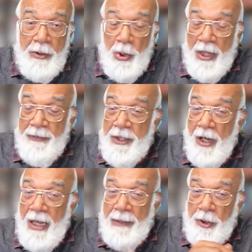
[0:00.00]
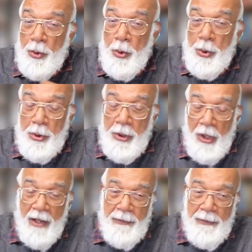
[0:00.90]
So every time you go to
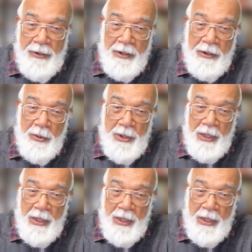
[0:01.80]
the office and you